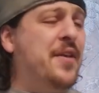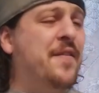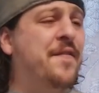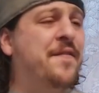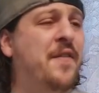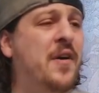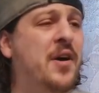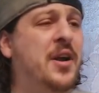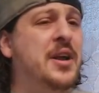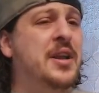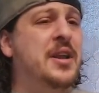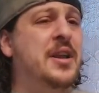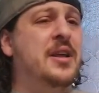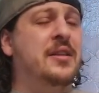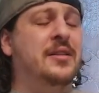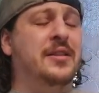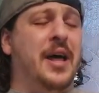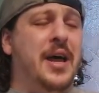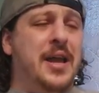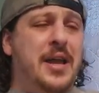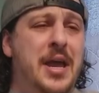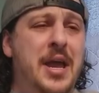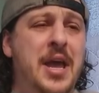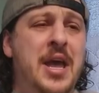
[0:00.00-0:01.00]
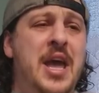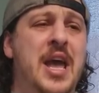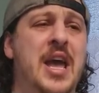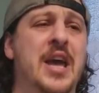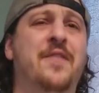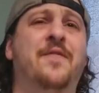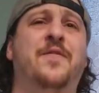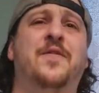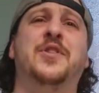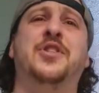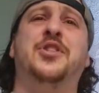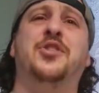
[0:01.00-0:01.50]
of fucking, like,
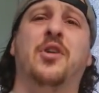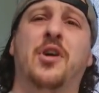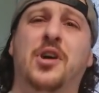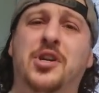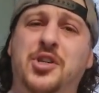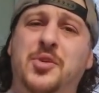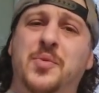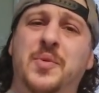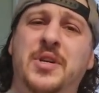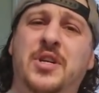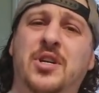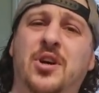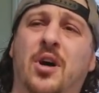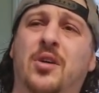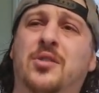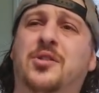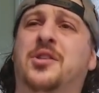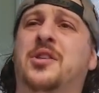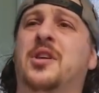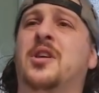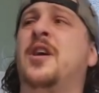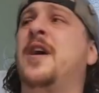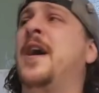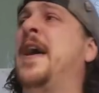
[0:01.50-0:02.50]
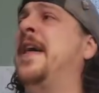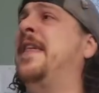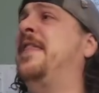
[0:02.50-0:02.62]
infrastructure and culture,